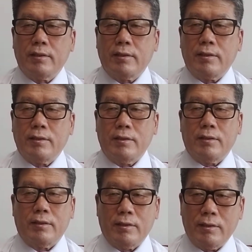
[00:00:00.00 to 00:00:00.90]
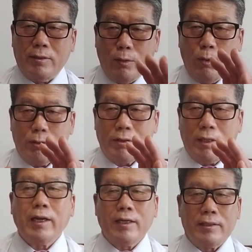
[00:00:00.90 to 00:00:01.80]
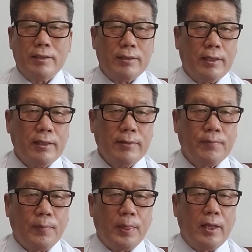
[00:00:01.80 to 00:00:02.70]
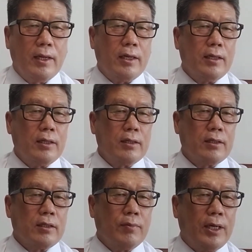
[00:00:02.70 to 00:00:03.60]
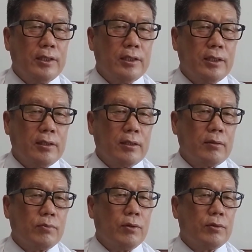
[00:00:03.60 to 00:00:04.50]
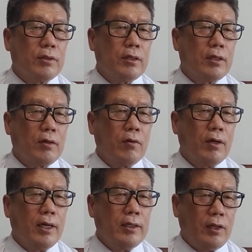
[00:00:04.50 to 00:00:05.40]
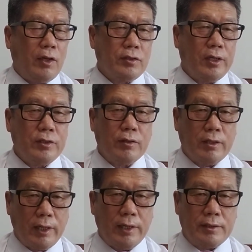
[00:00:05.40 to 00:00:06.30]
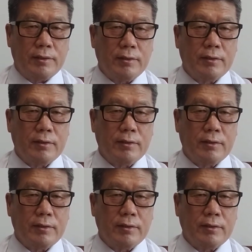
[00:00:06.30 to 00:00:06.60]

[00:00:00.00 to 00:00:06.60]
the cost analysis, and advising for the local taxation act,